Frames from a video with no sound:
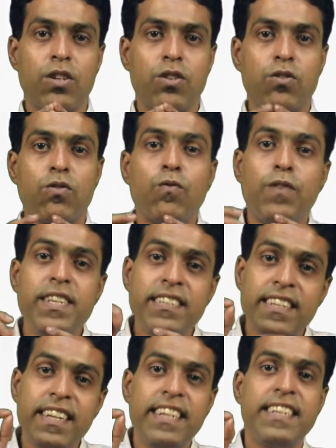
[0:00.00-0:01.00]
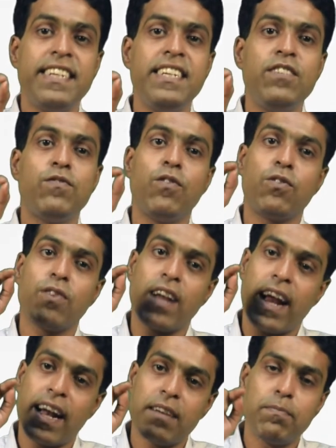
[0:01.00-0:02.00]
through which slit each photon
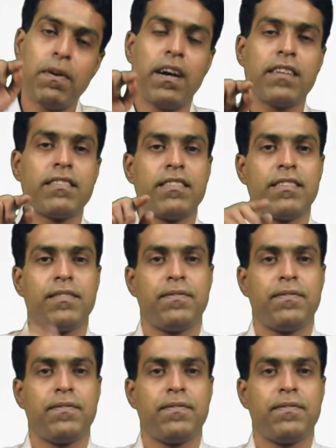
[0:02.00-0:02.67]
had passed.